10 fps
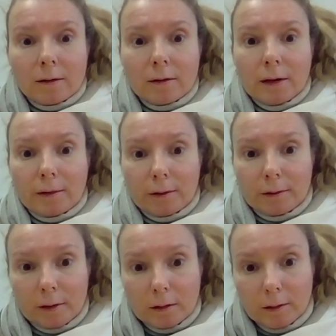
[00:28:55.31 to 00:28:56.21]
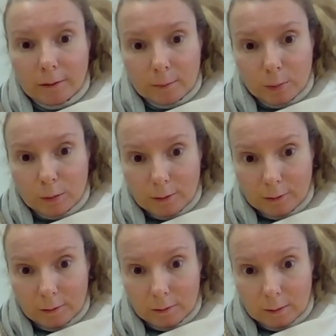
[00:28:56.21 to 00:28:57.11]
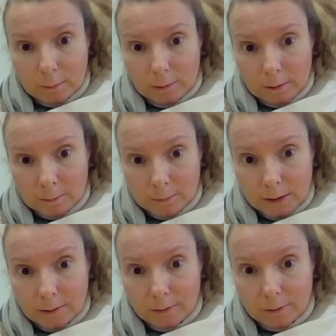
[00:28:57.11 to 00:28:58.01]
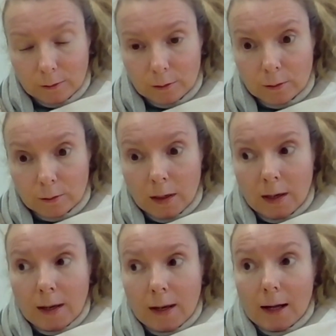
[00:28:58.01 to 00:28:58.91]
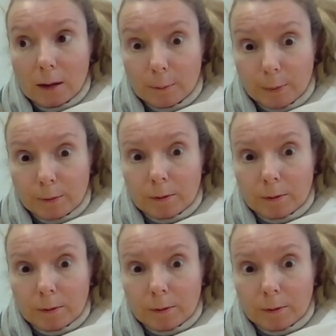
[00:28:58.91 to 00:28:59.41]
the necessary support systems in place to help